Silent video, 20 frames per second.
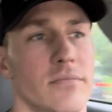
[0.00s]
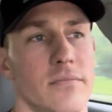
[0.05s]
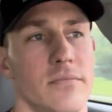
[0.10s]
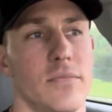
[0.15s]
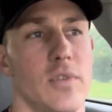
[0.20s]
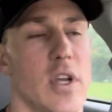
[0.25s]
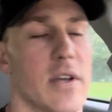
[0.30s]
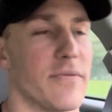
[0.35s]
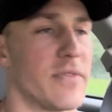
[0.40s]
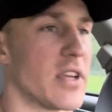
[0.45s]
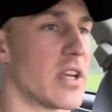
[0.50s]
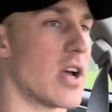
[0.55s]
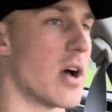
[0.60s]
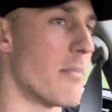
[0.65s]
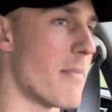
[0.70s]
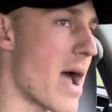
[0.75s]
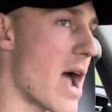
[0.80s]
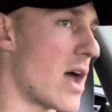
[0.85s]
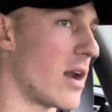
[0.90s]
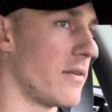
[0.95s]
You have to
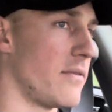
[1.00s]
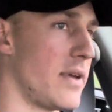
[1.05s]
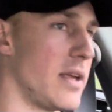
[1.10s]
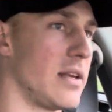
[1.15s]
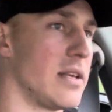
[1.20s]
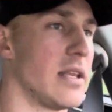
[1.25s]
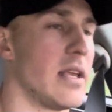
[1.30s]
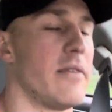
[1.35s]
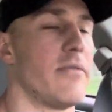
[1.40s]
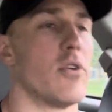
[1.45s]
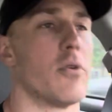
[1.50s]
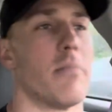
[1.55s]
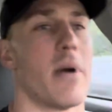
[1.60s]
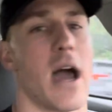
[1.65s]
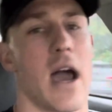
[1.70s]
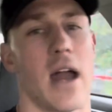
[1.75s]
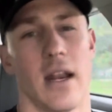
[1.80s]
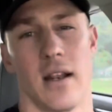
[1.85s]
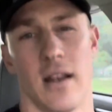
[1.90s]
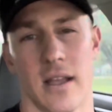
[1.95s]
come out of it and give your
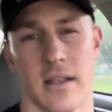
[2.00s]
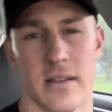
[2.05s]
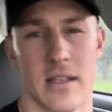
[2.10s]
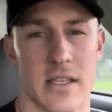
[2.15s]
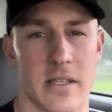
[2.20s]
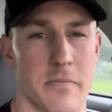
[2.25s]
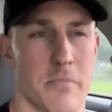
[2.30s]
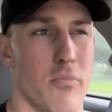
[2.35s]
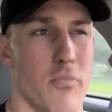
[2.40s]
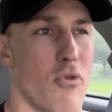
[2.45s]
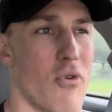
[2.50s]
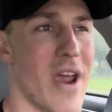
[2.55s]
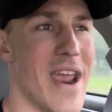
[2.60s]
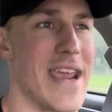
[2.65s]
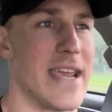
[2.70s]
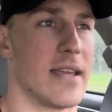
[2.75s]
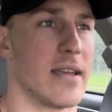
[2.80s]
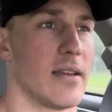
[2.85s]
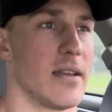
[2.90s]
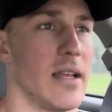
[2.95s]
body like this
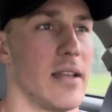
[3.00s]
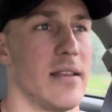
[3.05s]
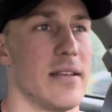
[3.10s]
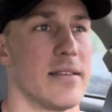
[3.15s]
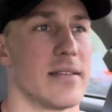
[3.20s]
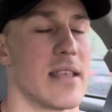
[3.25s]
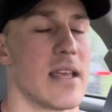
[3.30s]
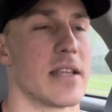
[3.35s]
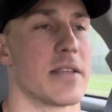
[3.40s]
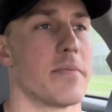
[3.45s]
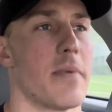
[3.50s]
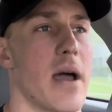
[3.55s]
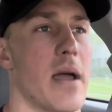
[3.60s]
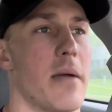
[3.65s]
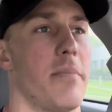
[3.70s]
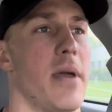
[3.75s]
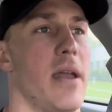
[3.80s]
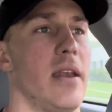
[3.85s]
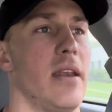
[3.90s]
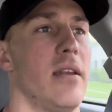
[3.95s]
break. At least that's my
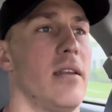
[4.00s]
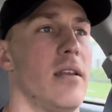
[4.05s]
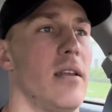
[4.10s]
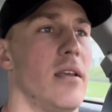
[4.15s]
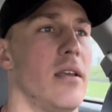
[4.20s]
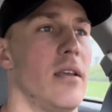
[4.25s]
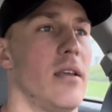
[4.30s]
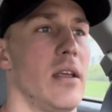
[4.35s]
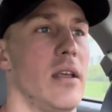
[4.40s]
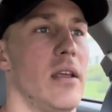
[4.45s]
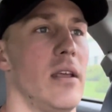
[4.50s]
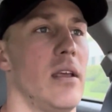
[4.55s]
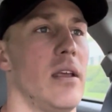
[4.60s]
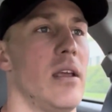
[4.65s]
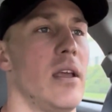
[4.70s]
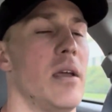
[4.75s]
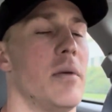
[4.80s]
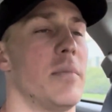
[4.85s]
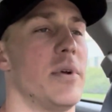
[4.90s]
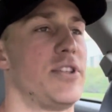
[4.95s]

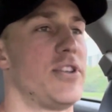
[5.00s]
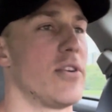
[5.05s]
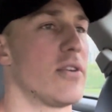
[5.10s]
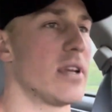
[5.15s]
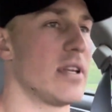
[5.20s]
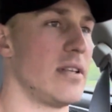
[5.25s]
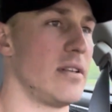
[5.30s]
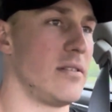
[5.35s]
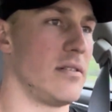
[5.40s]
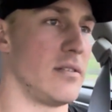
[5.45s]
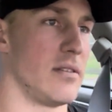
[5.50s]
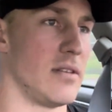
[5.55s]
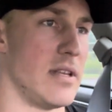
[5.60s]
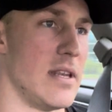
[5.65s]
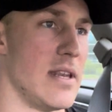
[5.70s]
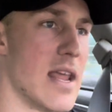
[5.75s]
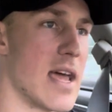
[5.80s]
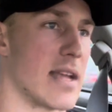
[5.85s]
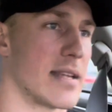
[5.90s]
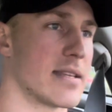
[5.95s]
opinion. But you can
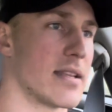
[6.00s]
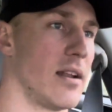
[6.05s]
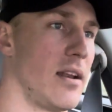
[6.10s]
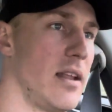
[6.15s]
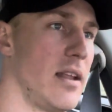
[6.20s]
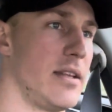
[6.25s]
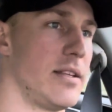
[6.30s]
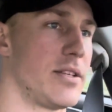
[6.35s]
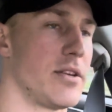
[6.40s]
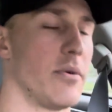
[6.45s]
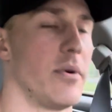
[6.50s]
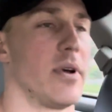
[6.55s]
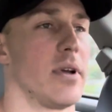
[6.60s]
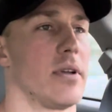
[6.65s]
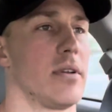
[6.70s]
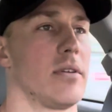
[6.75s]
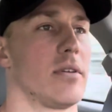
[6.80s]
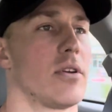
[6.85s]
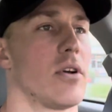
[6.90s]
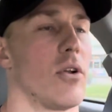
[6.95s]
nestle into a
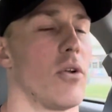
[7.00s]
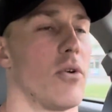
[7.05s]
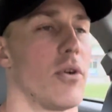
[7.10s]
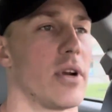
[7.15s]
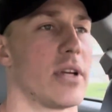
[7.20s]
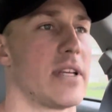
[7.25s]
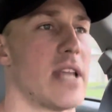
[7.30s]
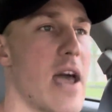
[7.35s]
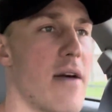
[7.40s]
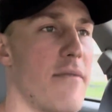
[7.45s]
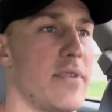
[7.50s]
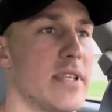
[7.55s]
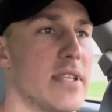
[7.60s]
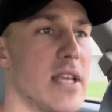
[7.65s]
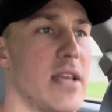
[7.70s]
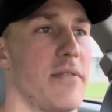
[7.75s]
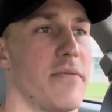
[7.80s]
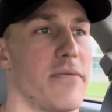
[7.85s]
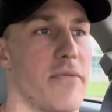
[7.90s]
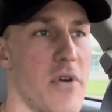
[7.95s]
caloric
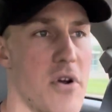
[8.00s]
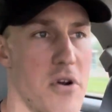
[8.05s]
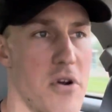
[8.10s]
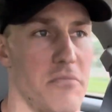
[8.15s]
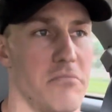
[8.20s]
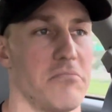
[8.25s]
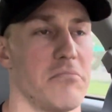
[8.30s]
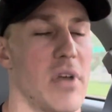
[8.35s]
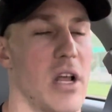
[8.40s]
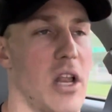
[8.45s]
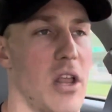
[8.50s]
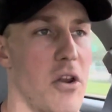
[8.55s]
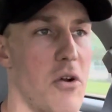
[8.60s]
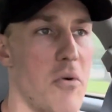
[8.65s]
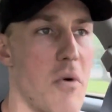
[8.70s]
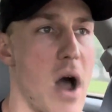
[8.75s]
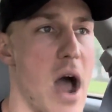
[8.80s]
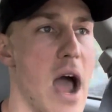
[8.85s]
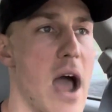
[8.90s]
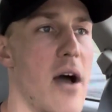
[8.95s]
deficit for a little
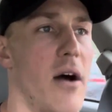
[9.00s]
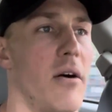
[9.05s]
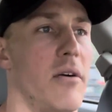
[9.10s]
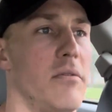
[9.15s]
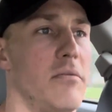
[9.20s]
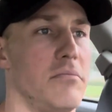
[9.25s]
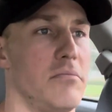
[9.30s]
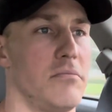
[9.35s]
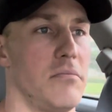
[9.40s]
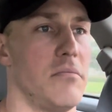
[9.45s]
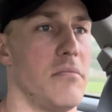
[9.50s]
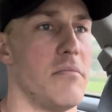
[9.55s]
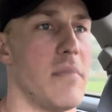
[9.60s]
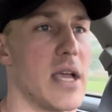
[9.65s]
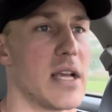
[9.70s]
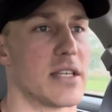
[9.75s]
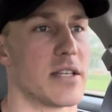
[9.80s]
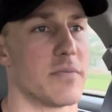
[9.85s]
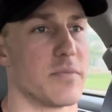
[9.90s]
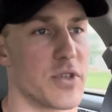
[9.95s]
while,
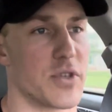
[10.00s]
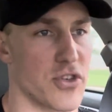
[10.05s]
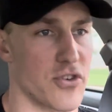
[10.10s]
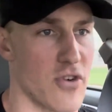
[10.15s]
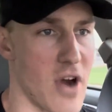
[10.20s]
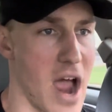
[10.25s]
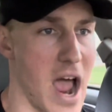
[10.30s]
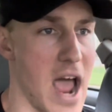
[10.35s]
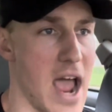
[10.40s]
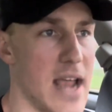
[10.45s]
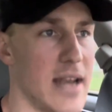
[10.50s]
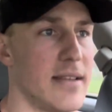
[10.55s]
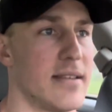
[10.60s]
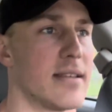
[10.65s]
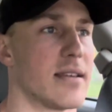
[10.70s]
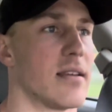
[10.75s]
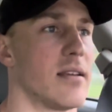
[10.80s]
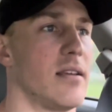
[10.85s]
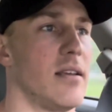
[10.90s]
make some strides